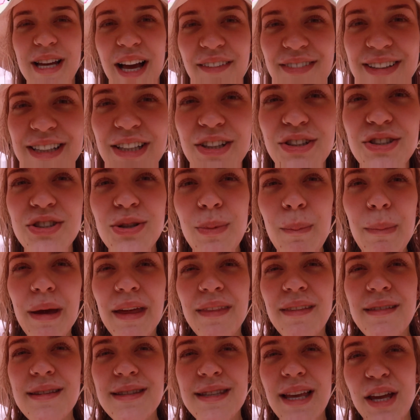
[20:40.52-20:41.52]
to have a little
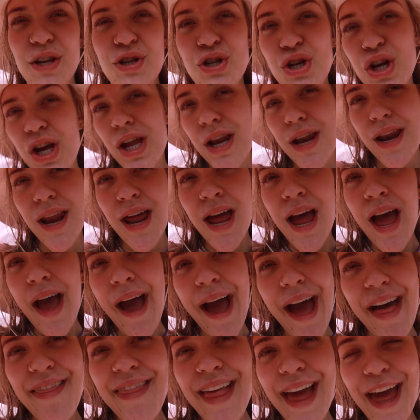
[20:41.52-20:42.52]
sunbathing session
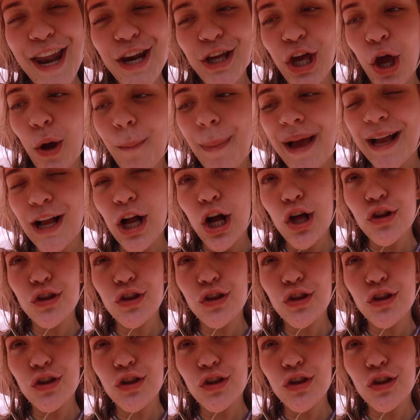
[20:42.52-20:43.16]
and then go back